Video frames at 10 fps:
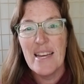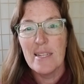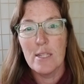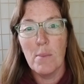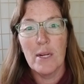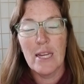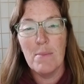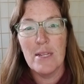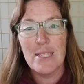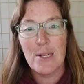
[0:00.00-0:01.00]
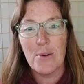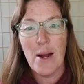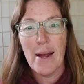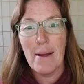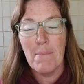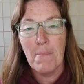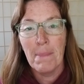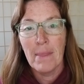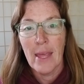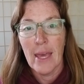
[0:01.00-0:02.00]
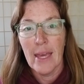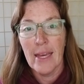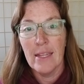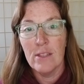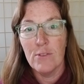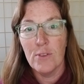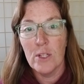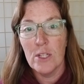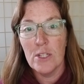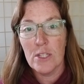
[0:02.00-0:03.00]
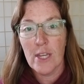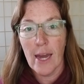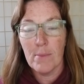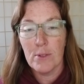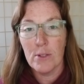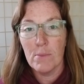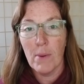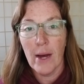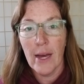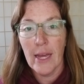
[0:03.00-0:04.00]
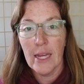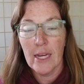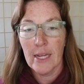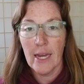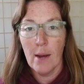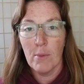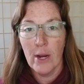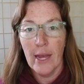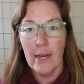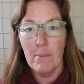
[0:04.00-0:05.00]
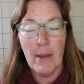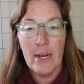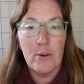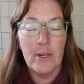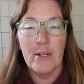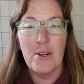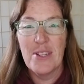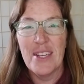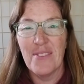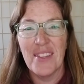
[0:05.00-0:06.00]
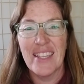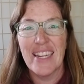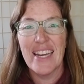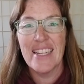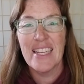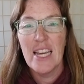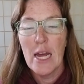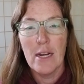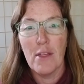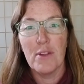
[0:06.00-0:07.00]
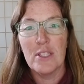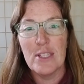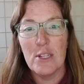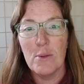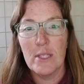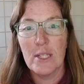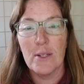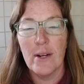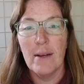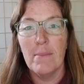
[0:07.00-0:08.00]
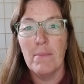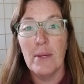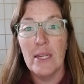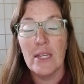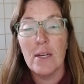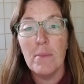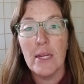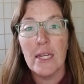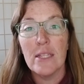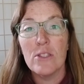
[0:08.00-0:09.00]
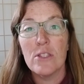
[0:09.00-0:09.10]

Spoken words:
someone commits a crime and the footage is captured by a camera at a bakery or something that had nothing to do with the crime being committed.